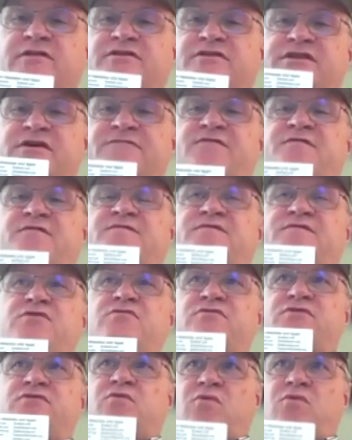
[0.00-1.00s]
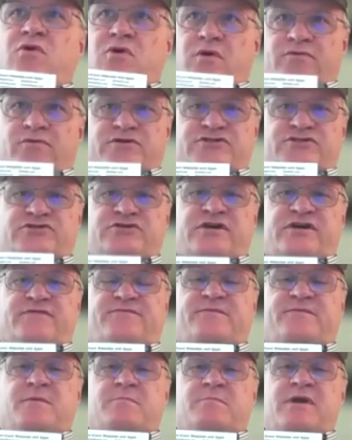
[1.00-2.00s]
different view of the world that you get
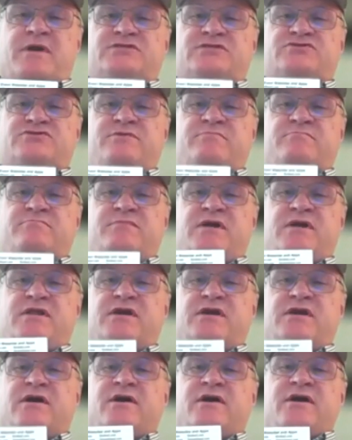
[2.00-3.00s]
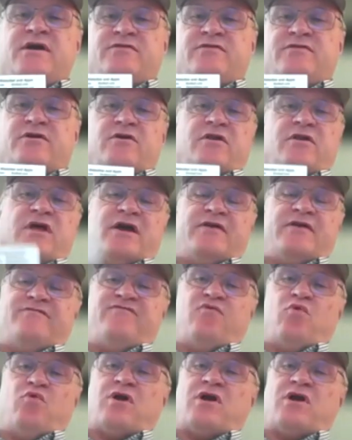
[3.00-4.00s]
from the mainstream media. There are like
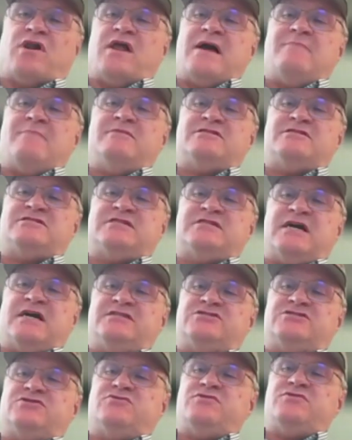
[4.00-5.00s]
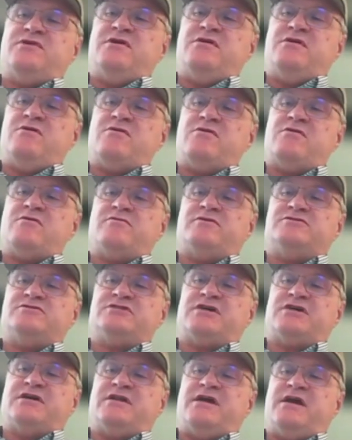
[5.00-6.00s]
4 climate sites on here. There's
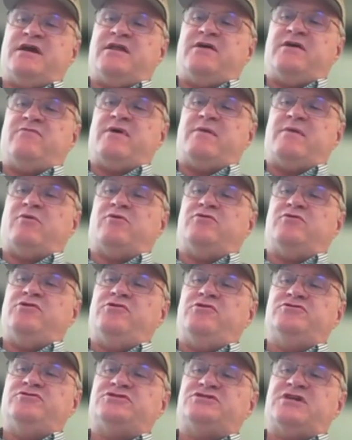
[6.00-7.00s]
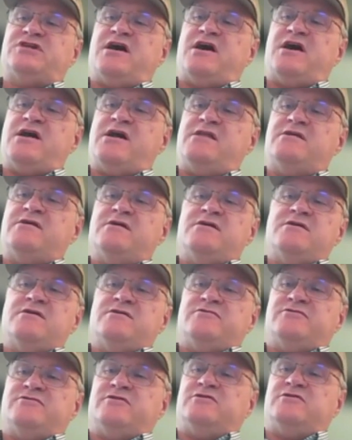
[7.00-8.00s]
a Canadian Rebel News site.
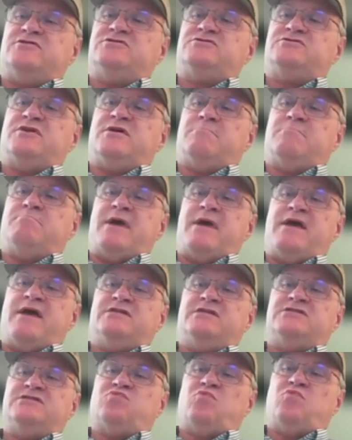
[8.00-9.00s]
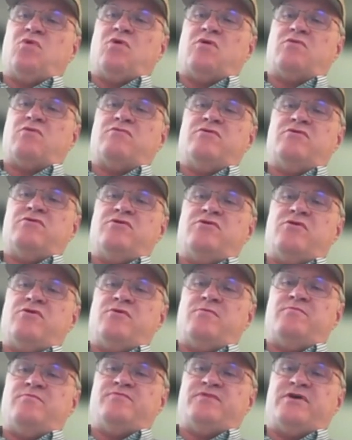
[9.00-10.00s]
There's Bannon's War
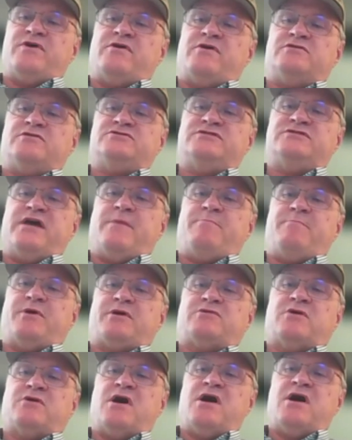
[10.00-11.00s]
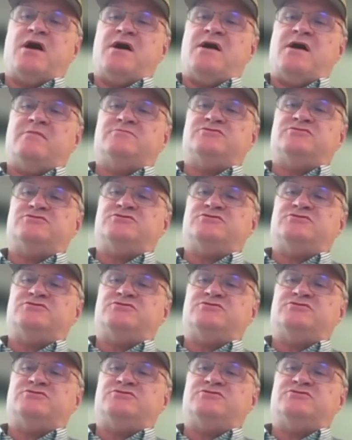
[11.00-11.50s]
Room. There's the Epoch Times. There's